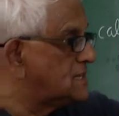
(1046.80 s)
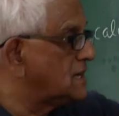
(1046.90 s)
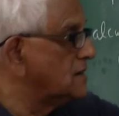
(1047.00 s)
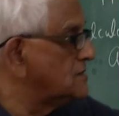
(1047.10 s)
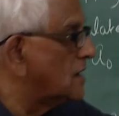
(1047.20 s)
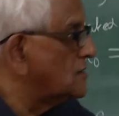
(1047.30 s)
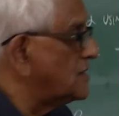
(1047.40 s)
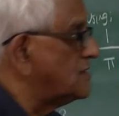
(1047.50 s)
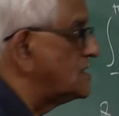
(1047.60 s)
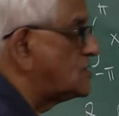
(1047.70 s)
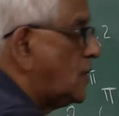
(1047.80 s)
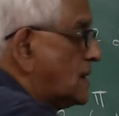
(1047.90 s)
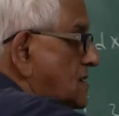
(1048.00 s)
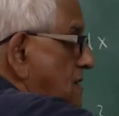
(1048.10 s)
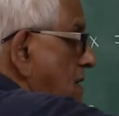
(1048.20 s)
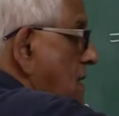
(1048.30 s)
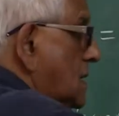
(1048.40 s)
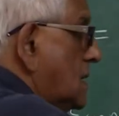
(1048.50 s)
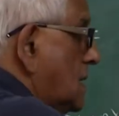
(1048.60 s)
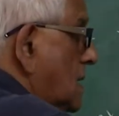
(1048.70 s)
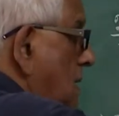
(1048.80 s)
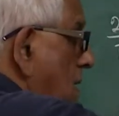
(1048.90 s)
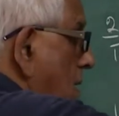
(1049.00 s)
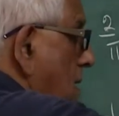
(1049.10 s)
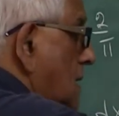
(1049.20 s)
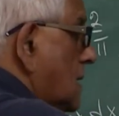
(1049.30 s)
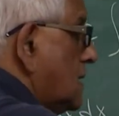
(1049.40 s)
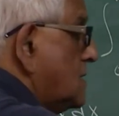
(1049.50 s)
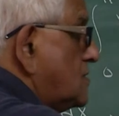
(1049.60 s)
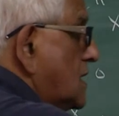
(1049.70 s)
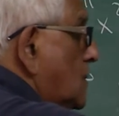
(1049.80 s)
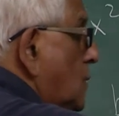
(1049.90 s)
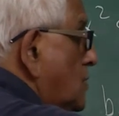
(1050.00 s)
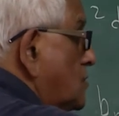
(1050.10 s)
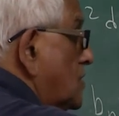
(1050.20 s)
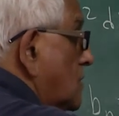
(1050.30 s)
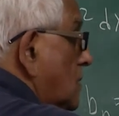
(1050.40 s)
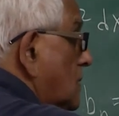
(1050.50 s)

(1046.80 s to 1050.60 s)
turns out that this quantity is equal to 0.